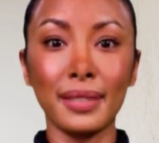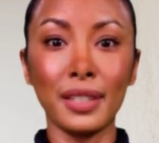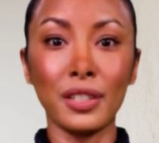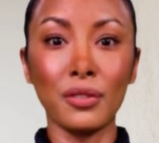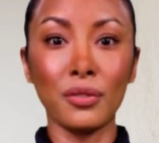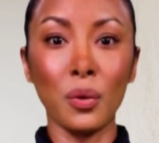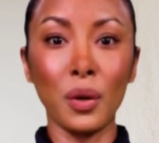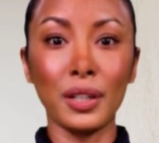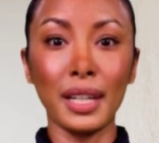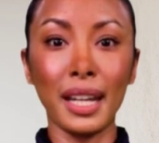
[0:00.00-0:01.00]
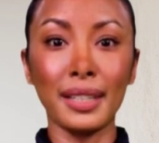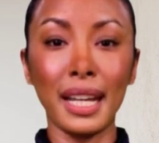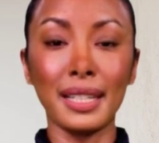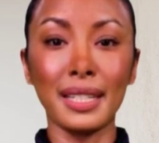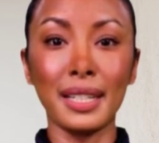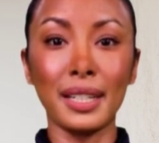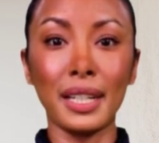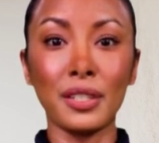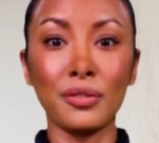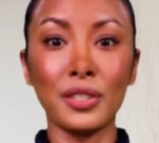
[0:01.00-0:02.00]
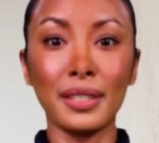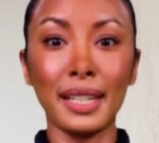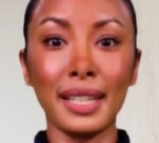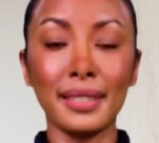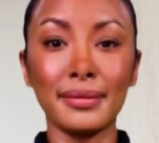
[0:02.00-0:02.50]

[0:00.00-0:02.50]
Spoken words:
The fourth and last D is for delay.